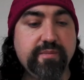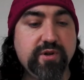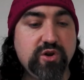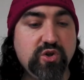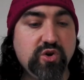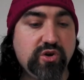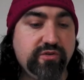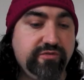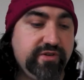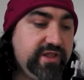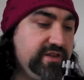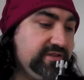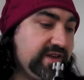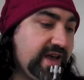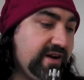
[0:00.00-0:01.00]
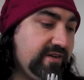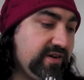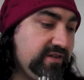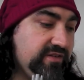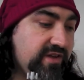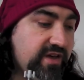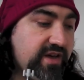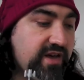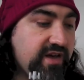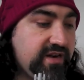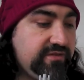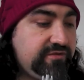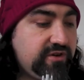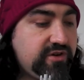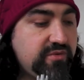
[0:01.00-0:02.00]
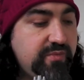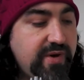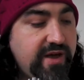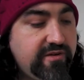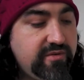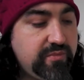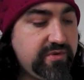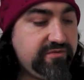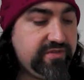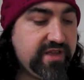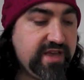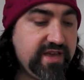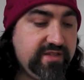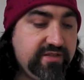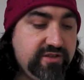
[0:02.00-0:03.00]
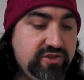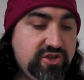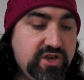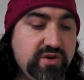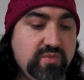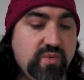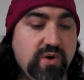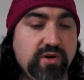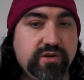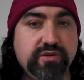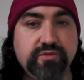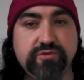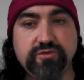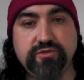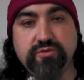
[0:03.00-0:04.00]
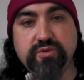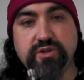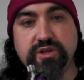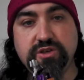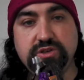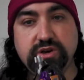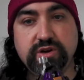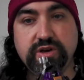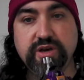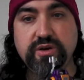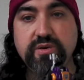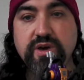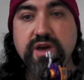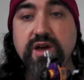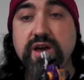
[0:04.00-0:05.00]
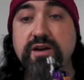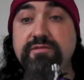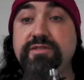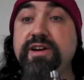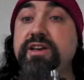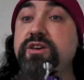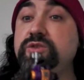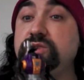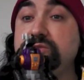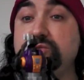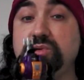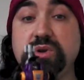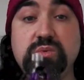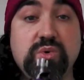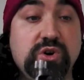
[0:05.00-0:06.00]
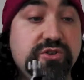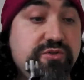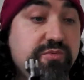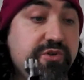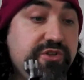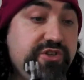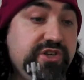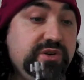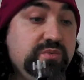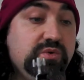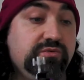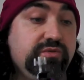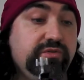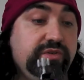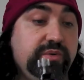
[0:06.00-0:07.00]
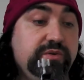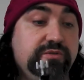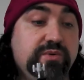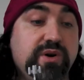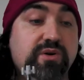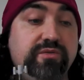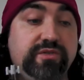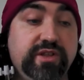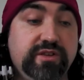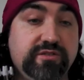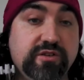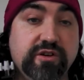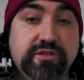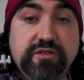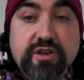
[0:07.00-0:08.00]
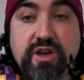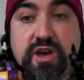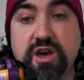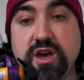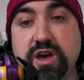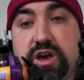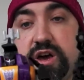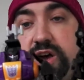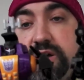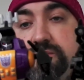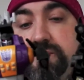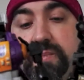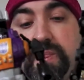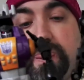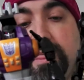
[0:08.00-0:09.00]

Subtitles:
look for this character. And if I compare him with the G1, just quickly show you, and thank you to everyone who watched my G1 review as well for these guys, and